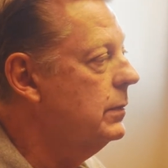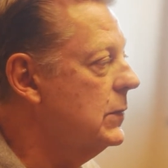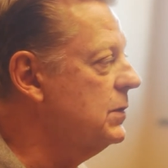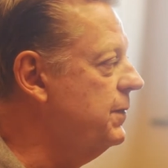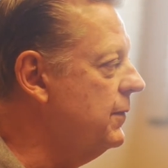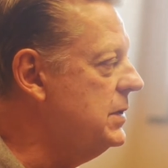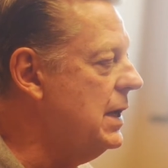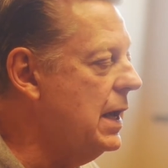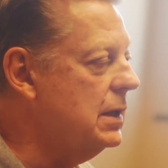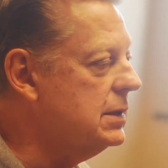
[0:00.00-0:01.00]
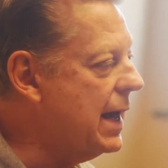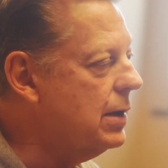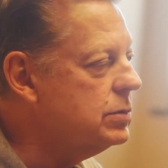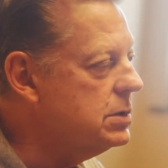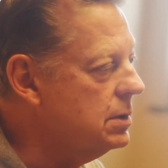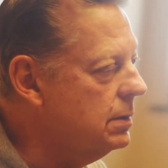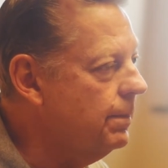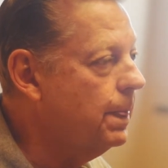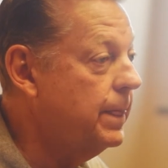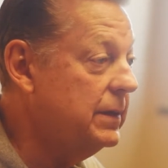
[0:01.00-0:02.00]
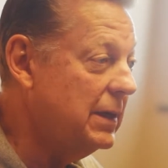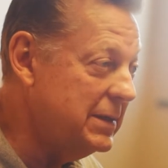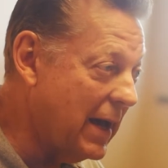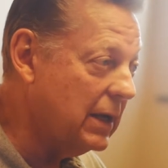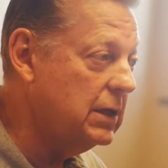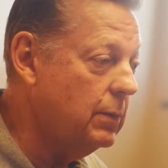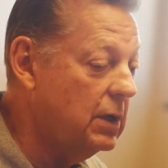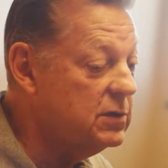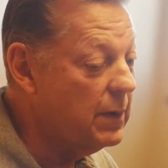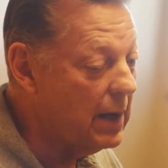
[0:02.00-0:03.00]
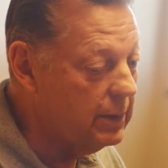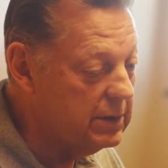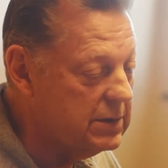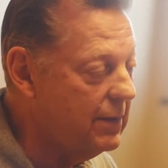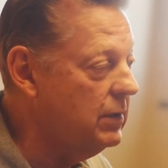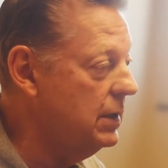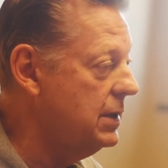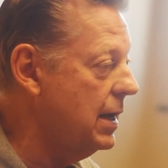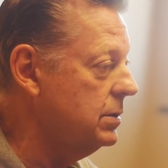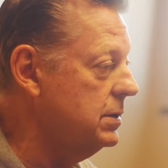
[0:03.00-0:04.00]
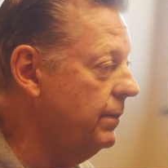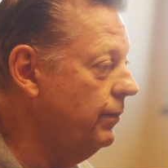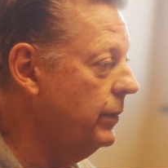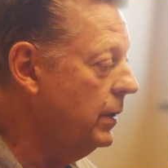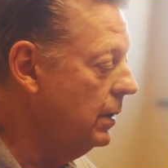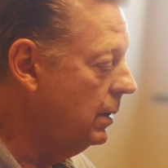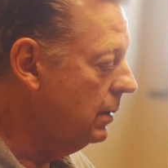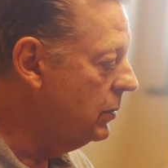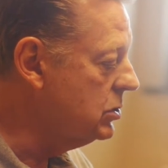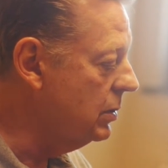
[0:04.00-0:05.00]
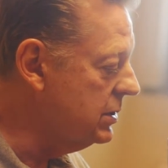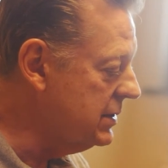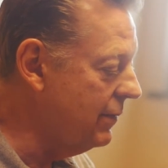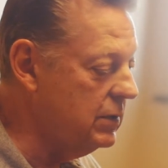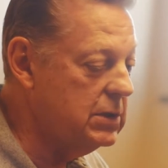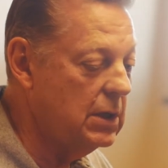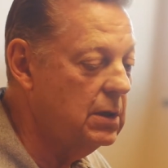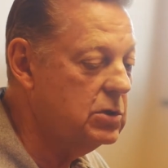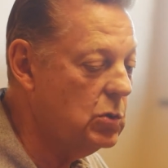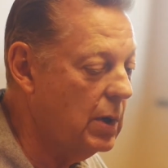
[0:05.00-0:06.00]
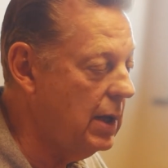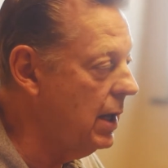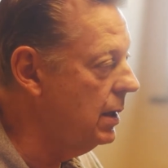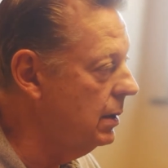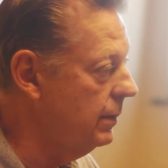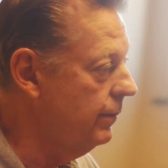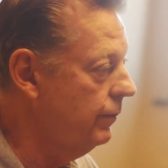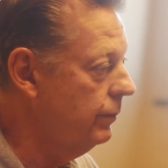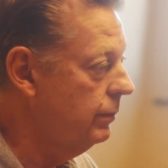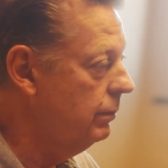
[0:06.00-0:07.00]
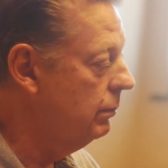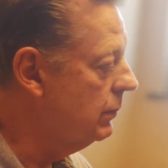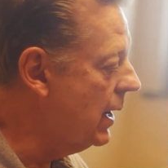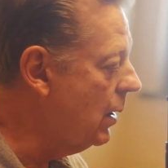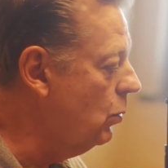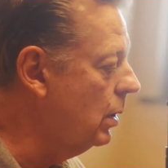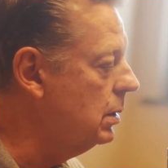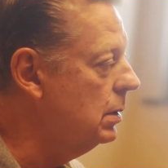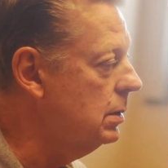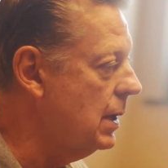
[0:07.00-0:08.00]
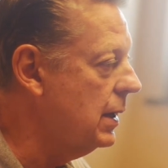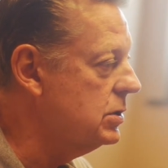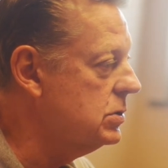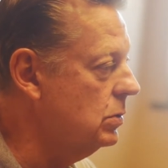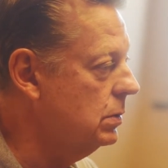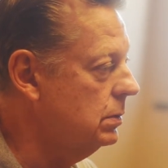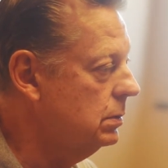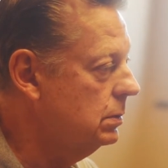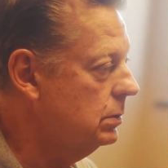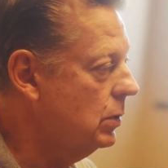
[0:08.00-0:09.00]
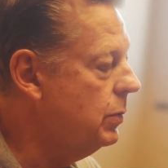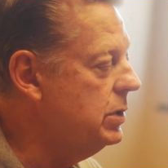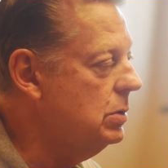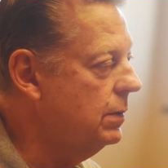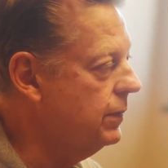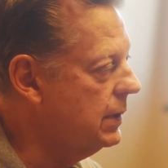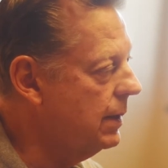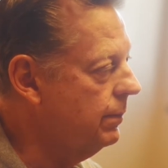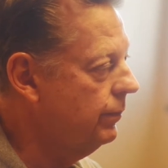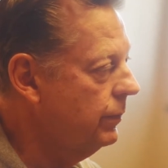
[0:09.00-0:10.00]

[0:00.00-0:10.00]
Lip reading: The 58,000 that they document is probably 70,000 between 17 and 28. Not working, not at school. What are we doing for them?